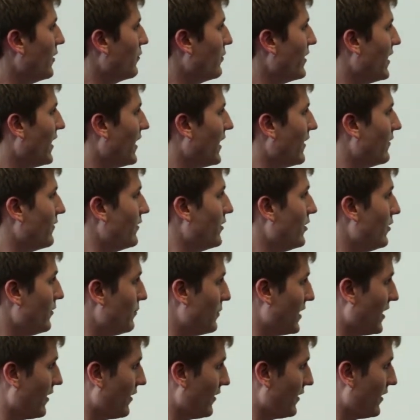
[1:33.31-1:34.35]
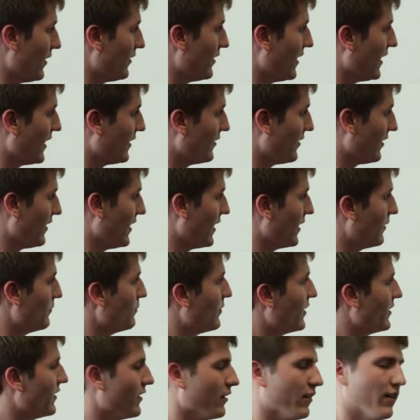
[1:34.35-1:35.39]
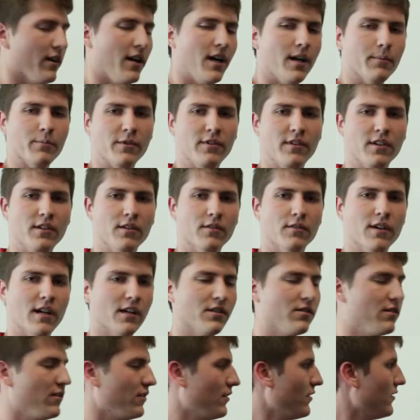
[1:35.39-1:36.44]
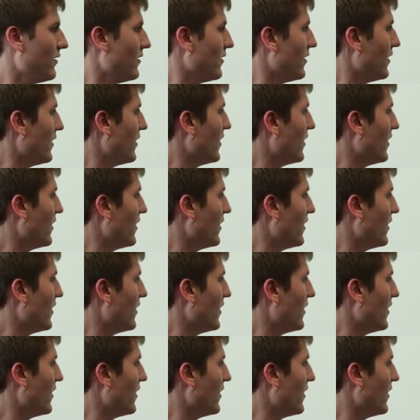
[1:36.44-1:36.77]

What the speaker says: We have two parallel lines again, but they're in opposite directions.